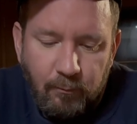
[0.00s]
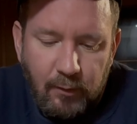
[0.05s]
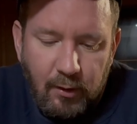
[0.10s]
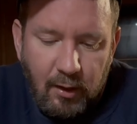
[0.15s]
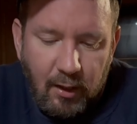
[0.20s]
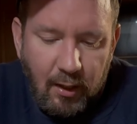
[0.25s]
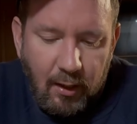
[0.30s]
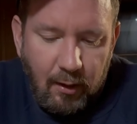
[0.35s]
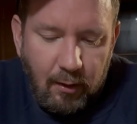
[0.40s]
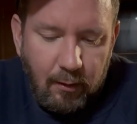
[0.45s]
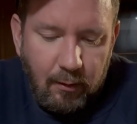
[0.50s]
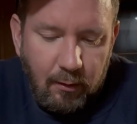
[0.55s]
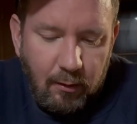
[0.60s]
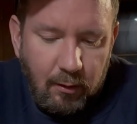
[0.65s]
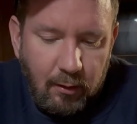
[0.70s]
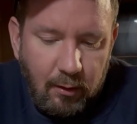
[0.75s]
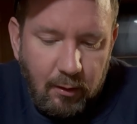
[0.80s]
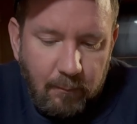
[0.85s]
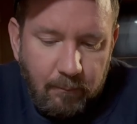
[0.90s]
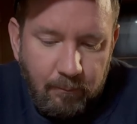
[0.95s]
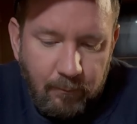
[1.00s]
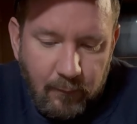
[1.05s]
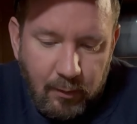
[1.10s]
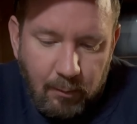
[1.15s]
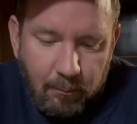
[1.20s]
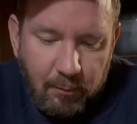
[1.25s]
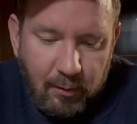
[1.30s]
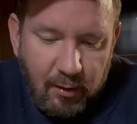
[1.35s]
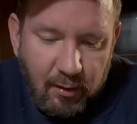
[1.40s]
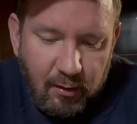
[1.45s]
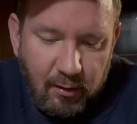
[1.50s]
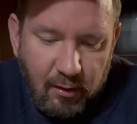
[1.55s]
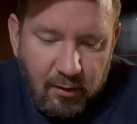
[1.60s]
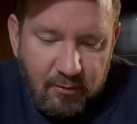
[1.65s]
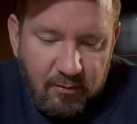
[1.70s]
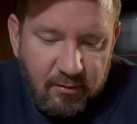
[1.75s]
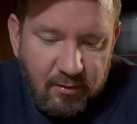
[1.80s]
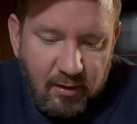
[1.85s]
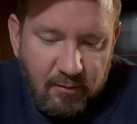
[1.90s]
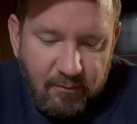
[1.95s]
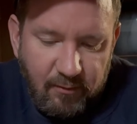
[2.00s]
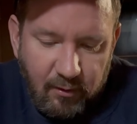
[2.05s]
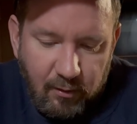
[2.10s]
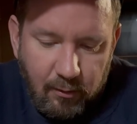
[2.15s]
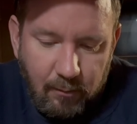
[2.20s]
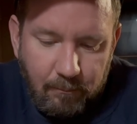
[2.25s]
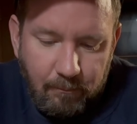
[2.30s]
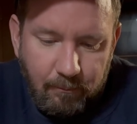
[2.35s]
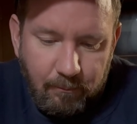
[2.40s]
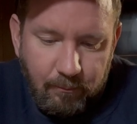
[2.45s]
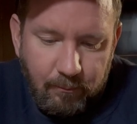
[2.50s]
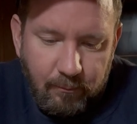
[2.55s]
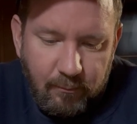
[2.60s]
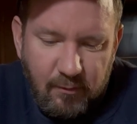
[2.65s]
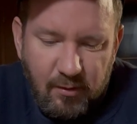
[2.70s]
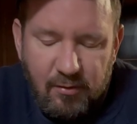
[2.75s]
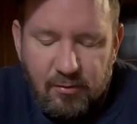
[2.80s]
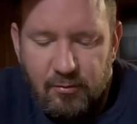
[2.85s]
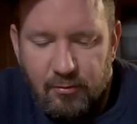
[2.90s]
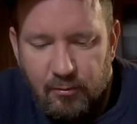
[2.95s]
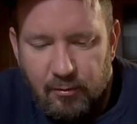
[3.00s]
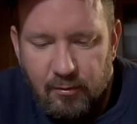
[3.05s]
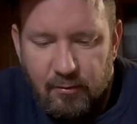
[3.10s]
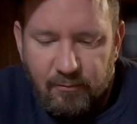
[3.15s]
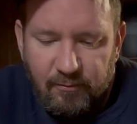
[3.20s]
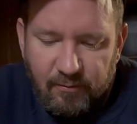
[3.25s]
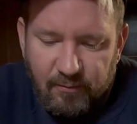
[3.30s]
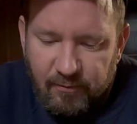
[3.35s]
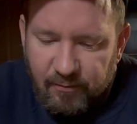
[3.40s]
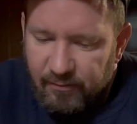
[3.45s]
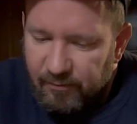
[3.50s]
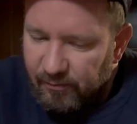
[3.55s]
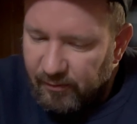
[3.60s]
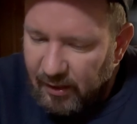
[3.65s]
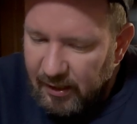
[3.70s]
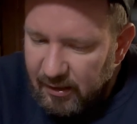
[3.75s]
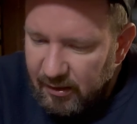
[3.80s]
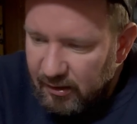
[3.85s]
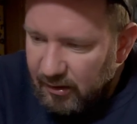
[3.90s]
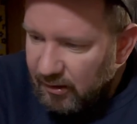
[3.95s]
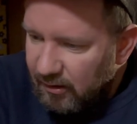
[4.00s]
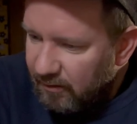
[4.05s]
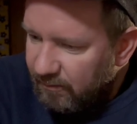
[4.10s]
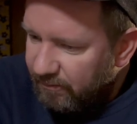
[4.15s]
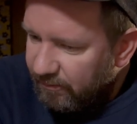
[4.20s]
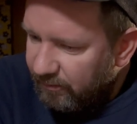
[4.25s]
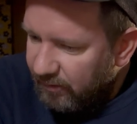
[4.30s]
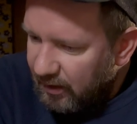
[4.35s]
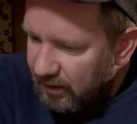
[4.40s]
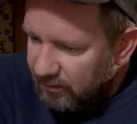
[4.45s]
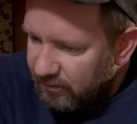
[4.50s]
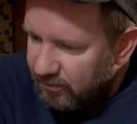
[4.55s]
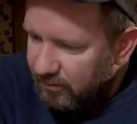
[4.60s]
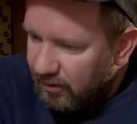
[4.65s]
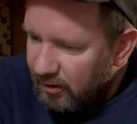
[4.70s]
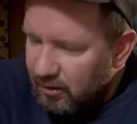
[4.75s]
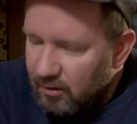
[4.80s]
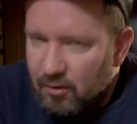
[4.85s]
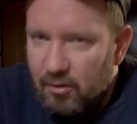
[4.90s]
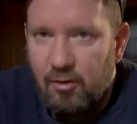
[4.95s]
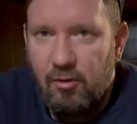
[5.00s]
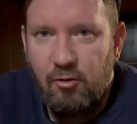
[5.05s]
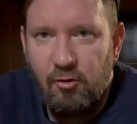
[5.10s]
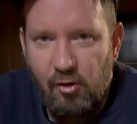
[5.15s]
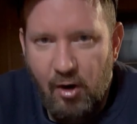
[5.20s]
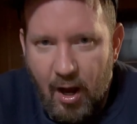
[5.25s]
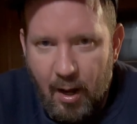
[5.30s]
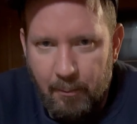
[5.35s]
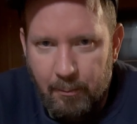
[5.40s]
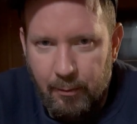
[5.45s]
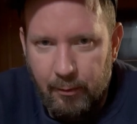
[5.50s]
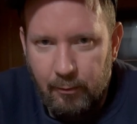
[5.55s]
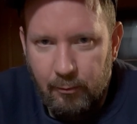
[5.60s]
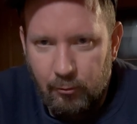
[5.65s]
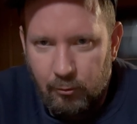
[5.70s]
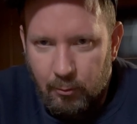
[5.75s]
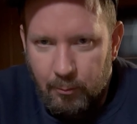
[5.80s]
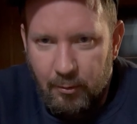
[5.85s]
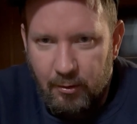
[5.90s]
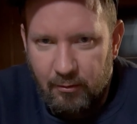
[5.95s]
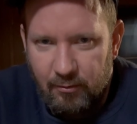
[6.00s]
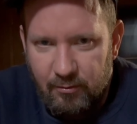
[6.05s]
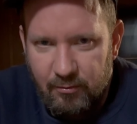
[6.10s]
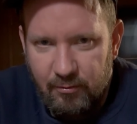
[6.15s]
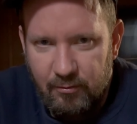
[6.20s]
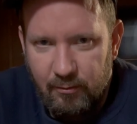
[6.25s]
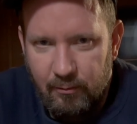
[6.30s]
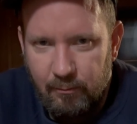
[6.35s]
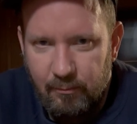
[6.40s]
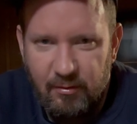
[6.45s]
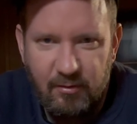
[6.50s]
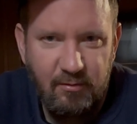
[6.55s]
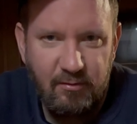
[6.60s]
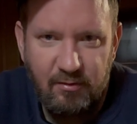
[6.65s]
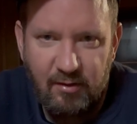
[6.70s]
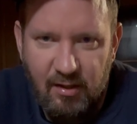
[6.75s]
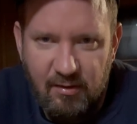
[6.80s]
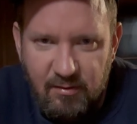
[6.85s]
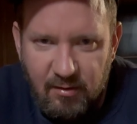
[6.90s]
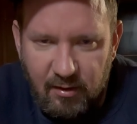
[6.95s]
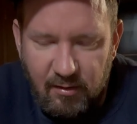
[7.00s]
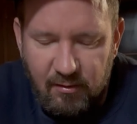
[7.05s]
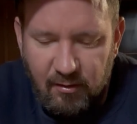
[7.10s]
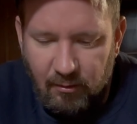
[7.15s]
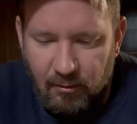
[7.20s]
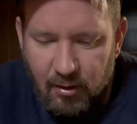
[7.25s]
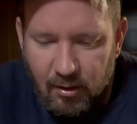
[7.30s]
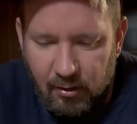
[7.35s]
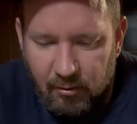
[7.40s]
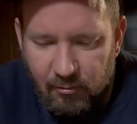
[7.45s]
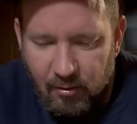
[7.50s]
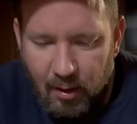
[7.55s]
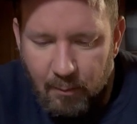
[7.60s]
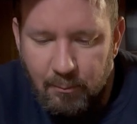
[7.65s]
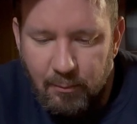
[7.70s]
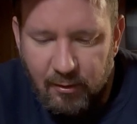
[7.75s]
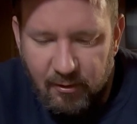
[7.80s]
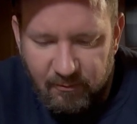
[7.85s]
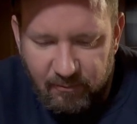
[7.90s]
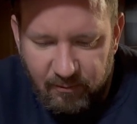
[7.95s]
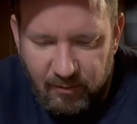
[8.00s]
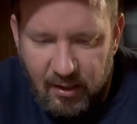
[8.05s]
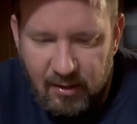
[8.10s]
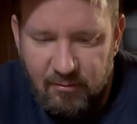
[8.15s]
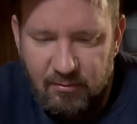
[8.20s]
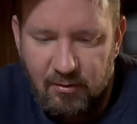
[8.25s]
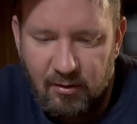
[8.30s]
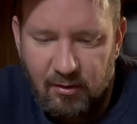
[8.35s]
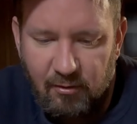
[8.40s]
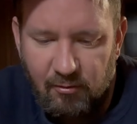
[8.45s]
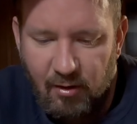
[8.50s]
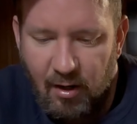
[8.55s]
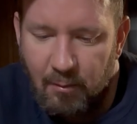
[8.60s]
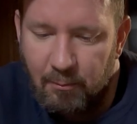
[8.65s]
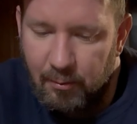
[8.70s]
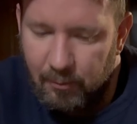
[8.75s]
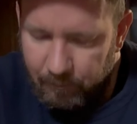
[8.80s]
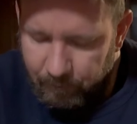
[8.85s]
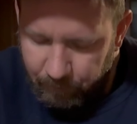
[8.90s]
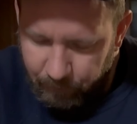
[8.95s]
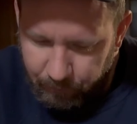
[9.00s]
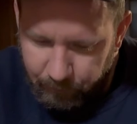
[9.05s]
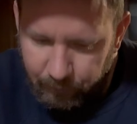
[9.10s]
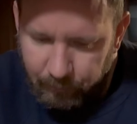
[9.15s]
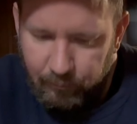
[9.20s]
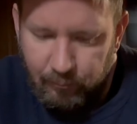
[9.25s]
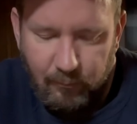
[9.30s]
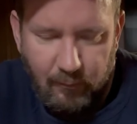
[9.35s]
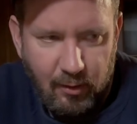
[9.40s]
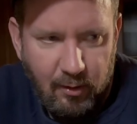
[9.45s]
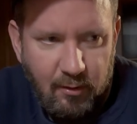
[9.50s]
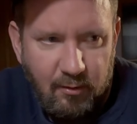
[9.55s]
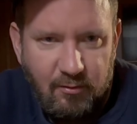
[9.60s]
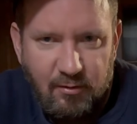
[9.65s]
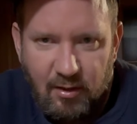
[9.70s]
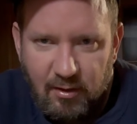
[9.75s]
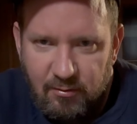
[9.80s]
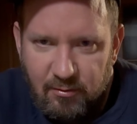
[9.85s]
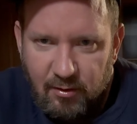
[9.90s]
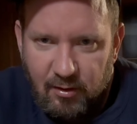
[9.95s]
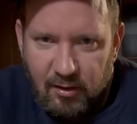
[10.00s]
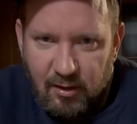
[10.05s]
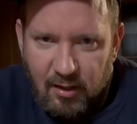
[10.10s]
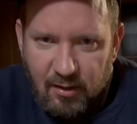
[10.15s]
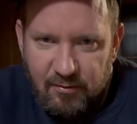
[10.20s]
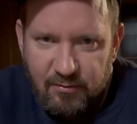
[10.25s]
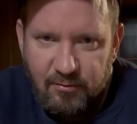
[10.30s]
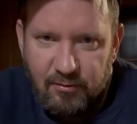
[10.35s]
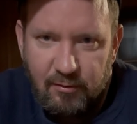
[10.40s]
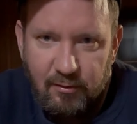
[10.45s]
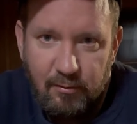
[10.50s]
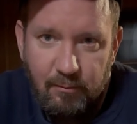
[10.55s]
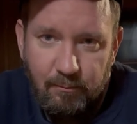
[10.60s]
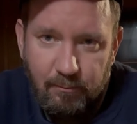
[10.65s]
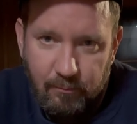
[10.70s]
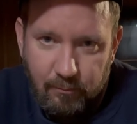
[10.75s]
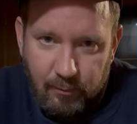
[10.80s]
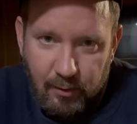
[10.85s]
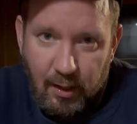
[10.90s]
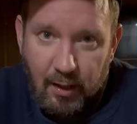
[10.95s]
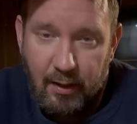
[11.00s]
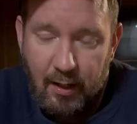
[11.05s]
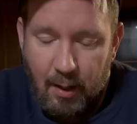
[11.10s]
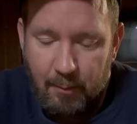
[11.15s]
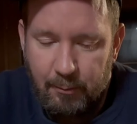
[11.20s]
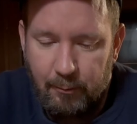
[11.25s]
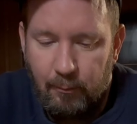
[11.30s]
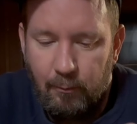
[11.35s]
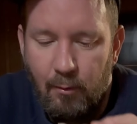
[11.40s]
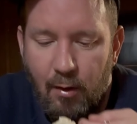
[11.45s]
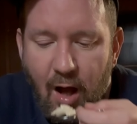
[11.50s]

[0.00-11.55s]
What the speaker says: But I just love the sort of flaky, it flakes like crab almost. Doesn't taste anything like crab, but it flakes like crab. Tastes like custard and apple.